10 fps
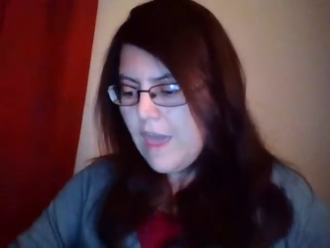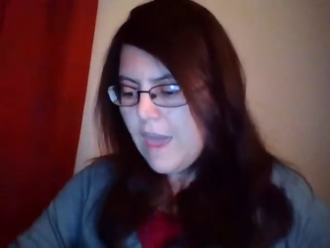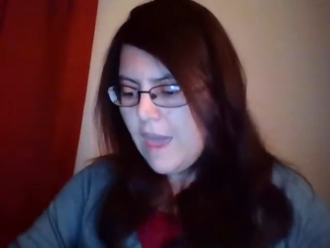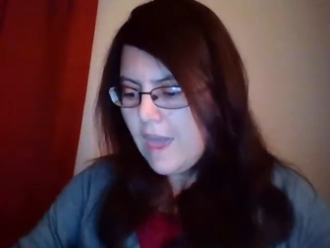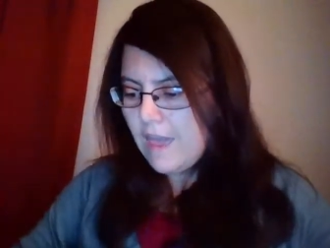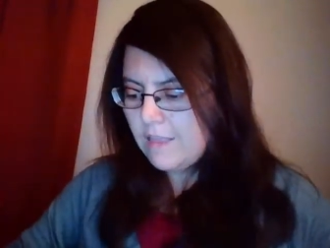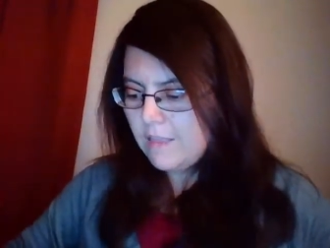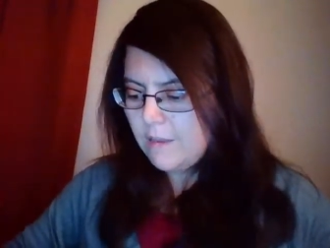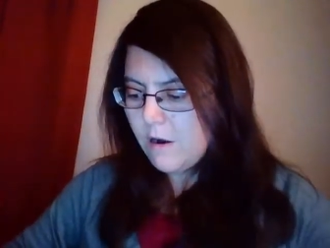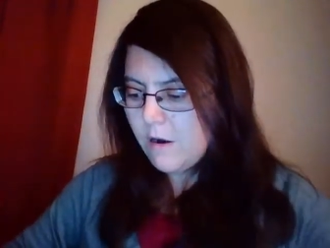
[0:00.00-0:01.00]
And
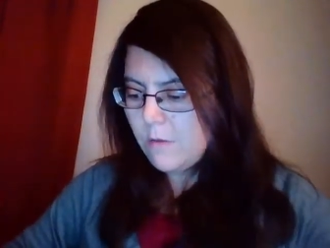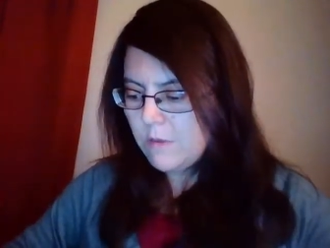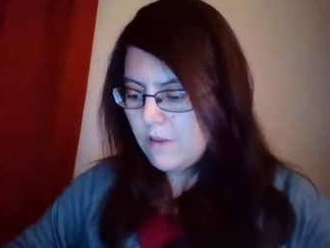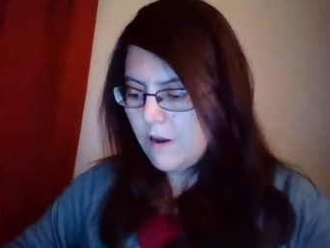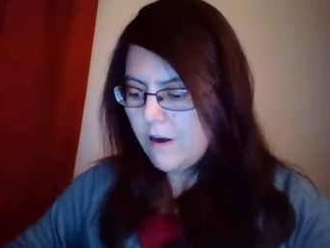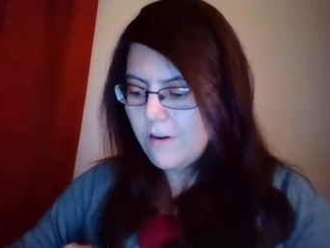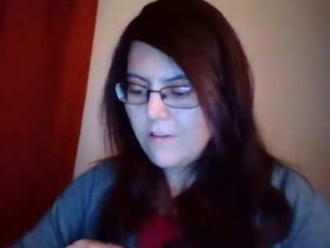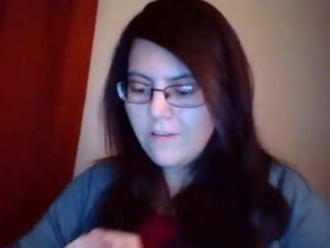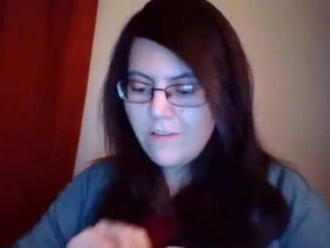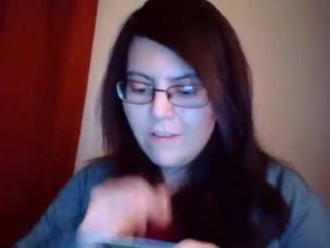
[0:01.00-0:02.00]
the Hermit
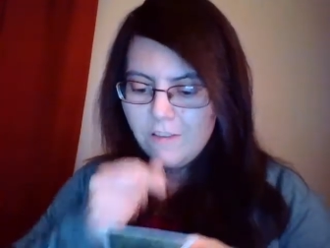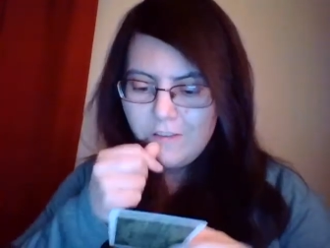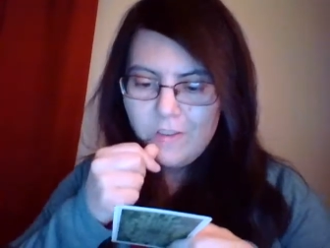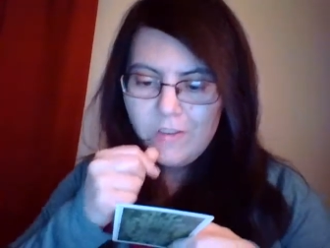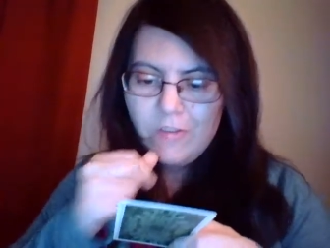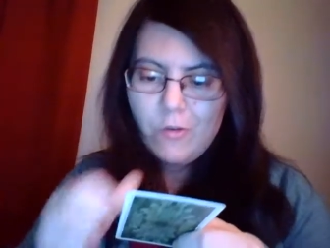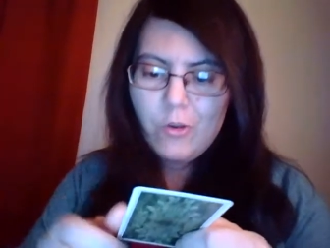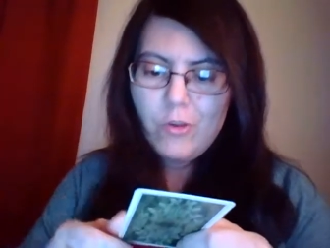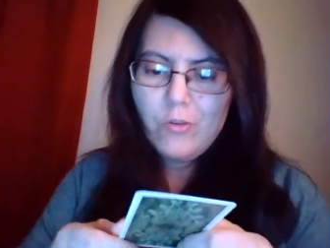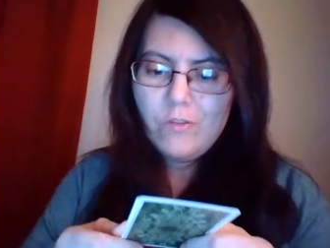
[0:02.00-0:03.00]
card, it's so
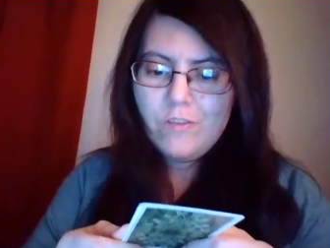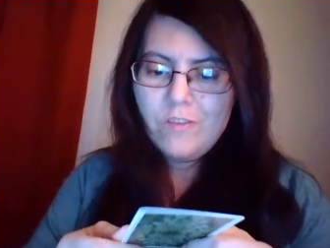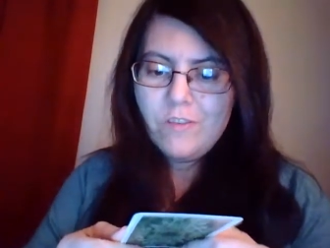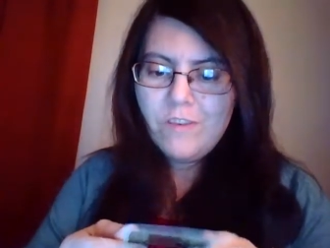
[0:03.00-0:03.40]
cute.